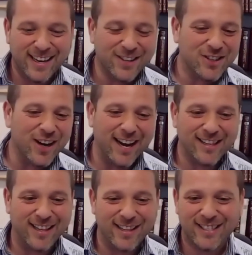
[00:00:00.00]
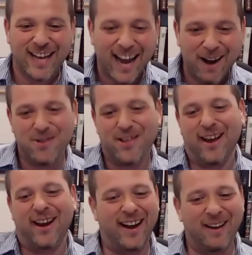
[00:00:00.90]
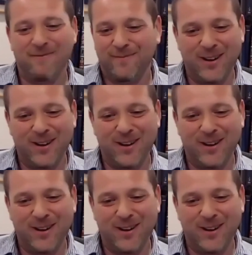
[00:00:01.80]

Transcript: a child that is out there and,